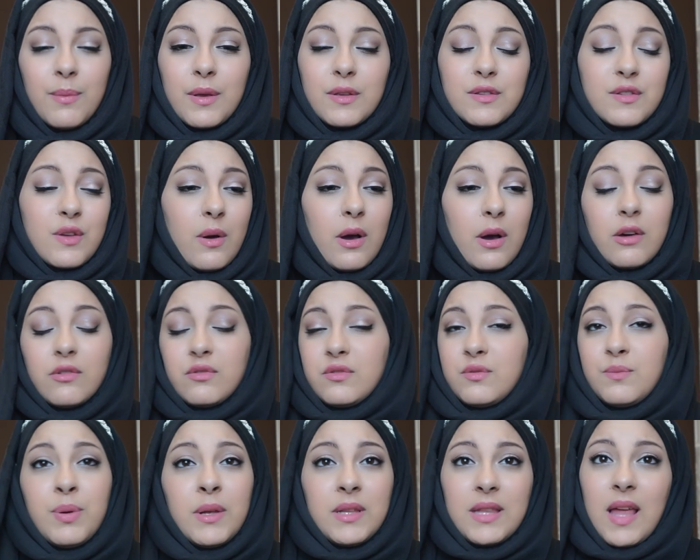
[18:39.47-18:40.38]
So I'll
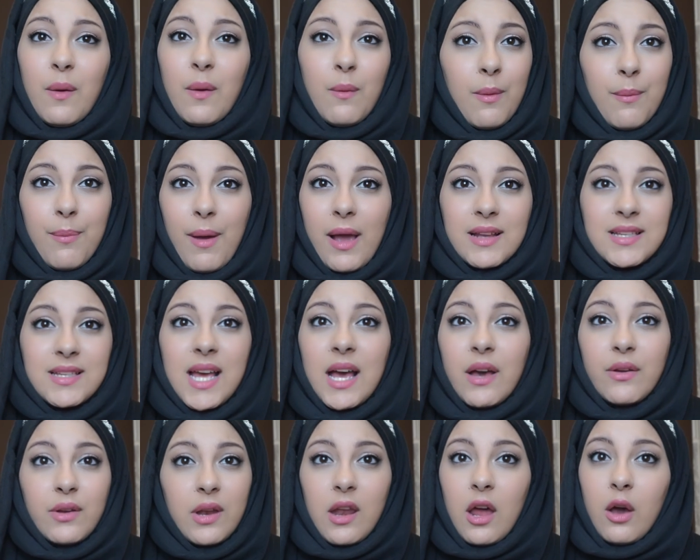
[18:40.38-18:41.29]
put that one back
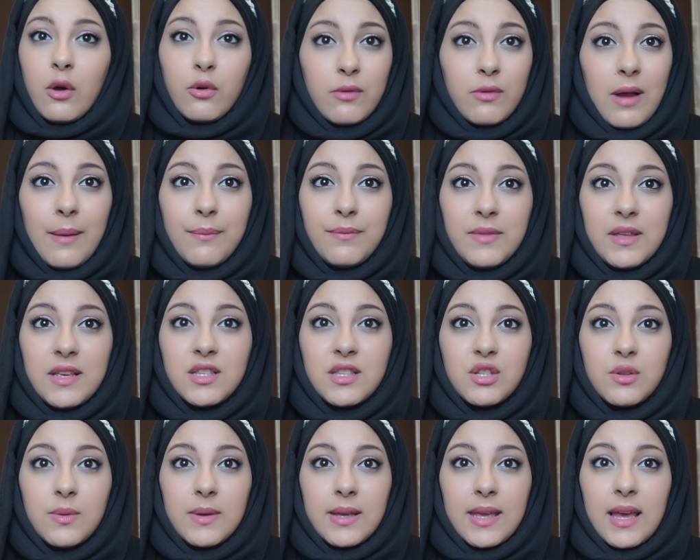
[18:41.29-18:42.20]
down and I'll grab these
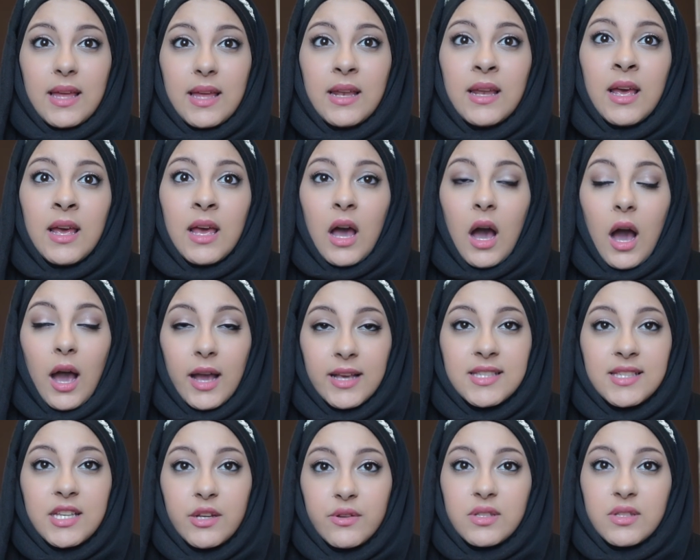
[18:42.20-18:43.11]
two again. I
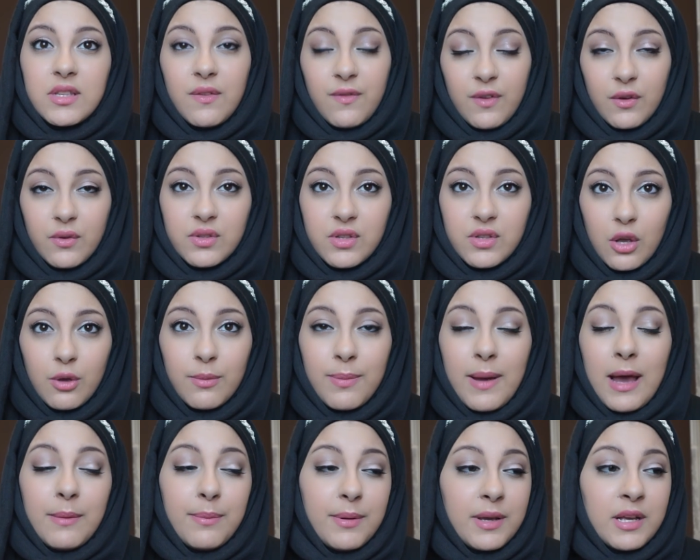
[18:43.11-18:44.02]
seriously feel so
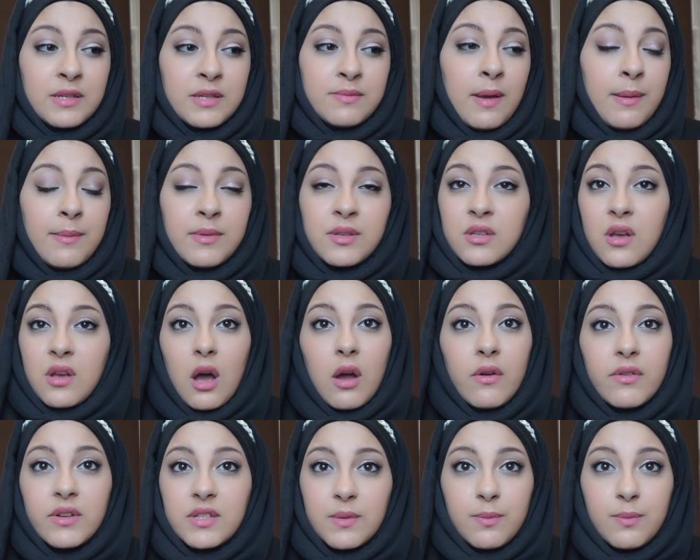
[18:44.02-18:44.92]
bad because my
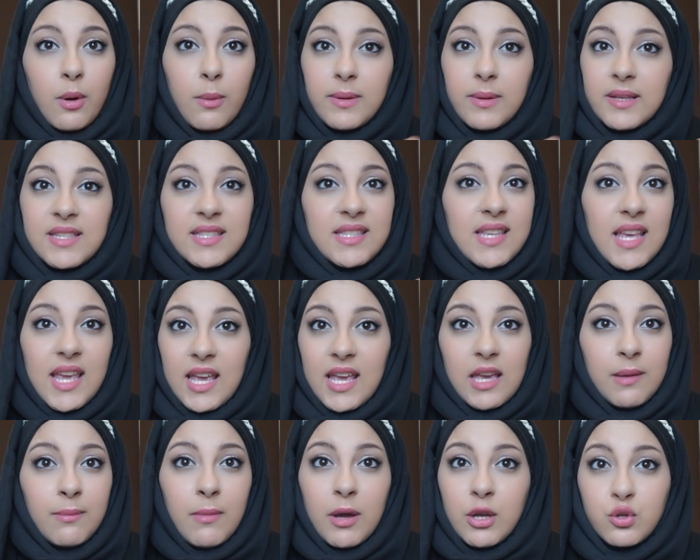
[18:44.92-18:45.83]
mascaras are probably sitting
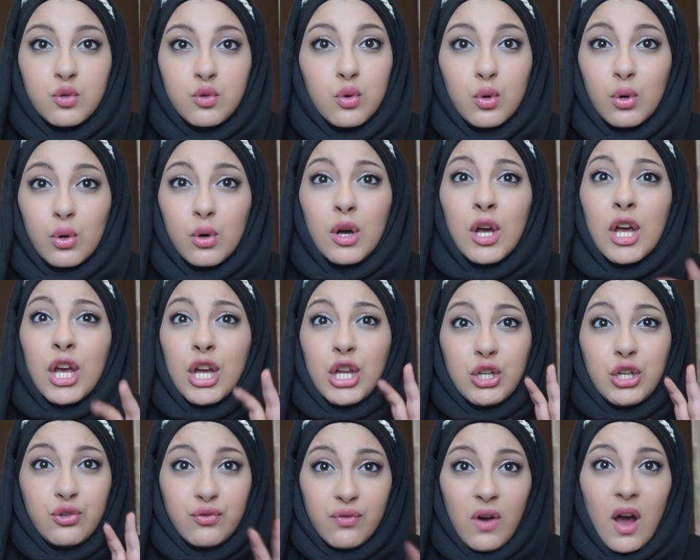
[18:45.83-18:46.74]
in my drawer,
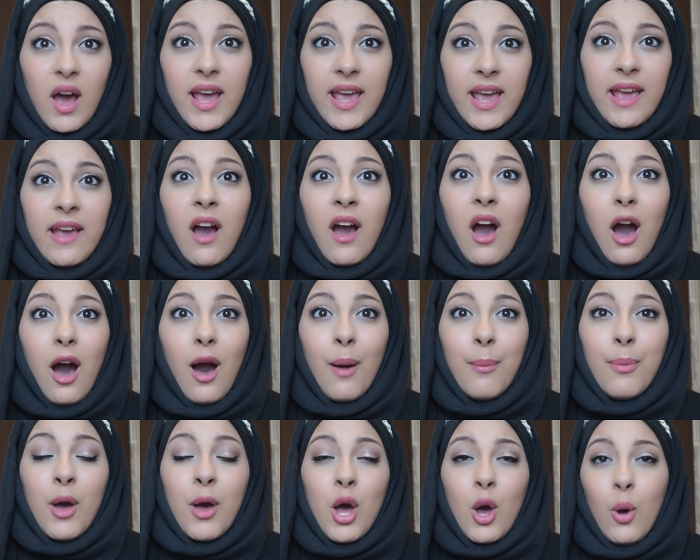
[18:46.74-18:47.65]
drying
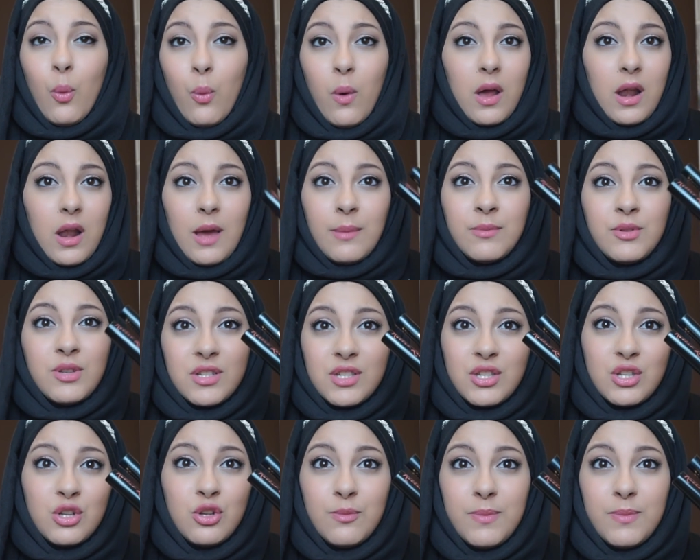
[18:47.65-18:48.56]
up, while I'm
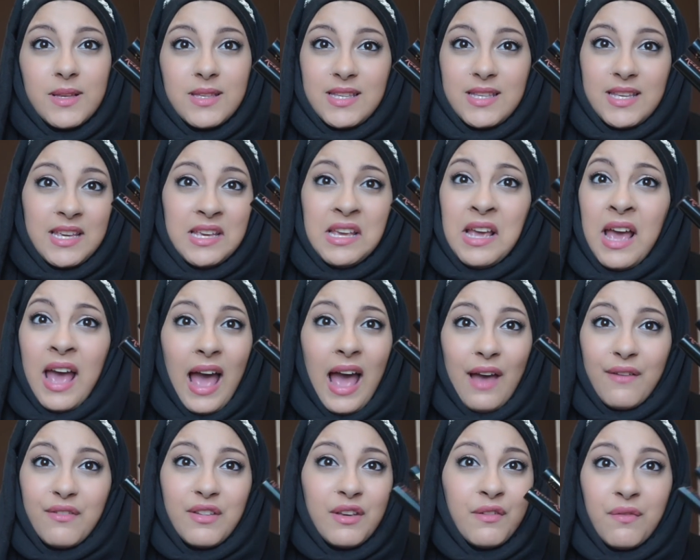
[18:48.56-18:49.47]
just too busy
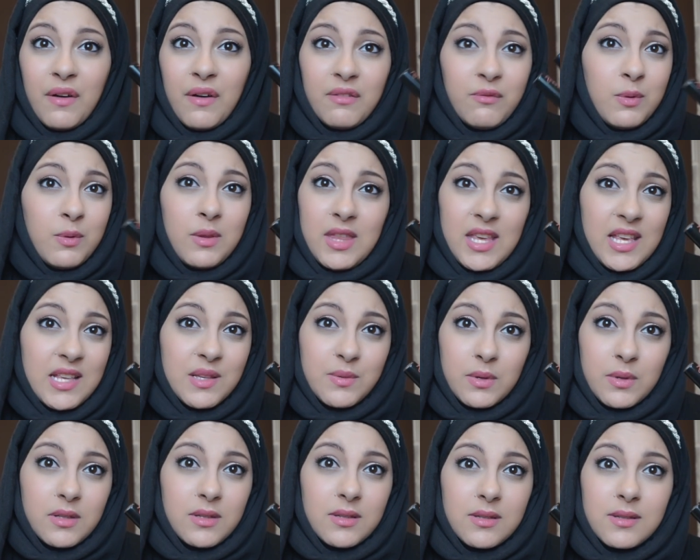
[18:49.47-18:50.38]
having fun with these
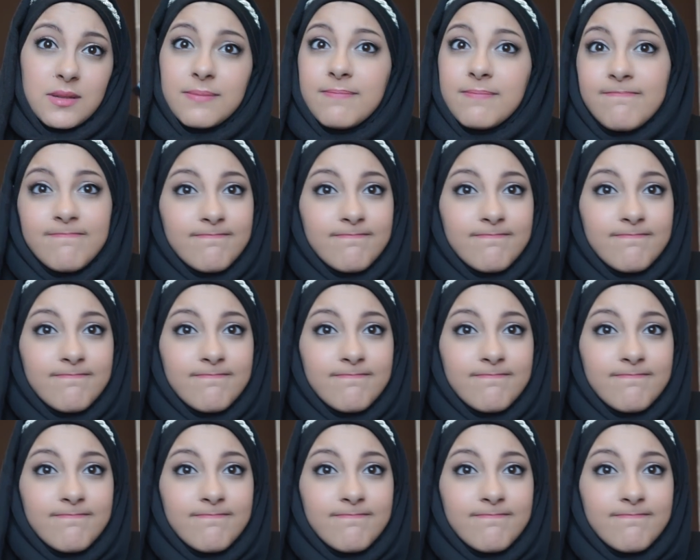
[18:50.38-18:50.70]
ones.